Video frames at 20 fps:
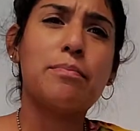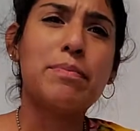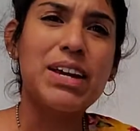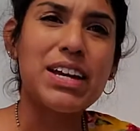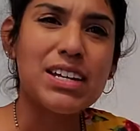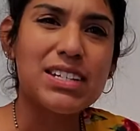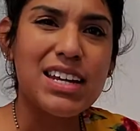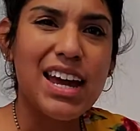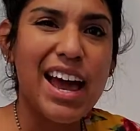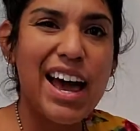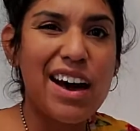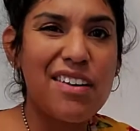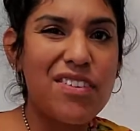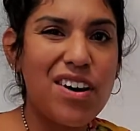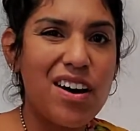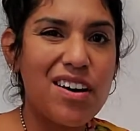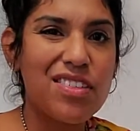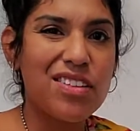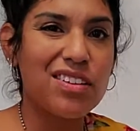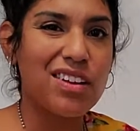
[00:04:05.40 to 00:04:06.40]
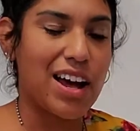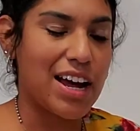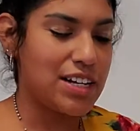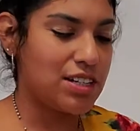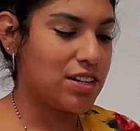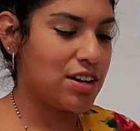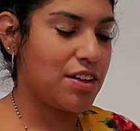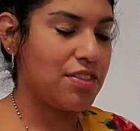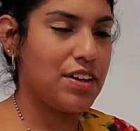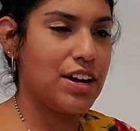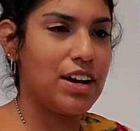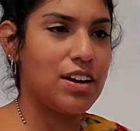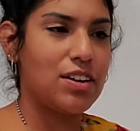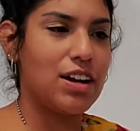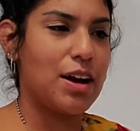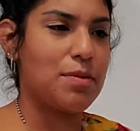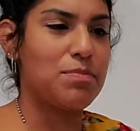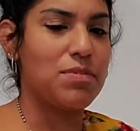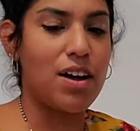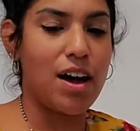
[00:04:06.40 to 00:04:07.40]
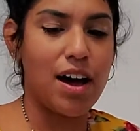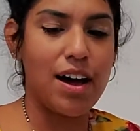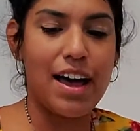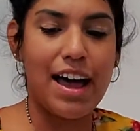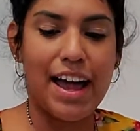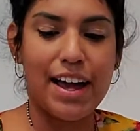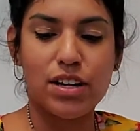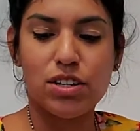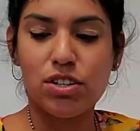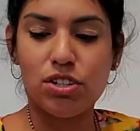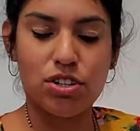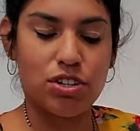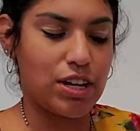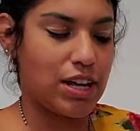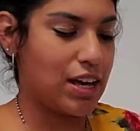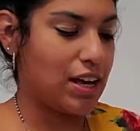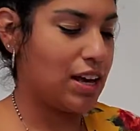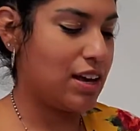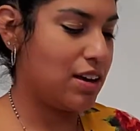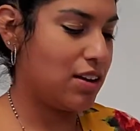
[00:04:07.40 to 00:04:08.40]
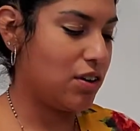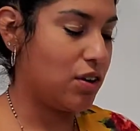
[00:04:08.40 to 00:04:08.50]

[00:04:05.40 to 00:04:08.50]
because I have all the lines on there and I'm not actually,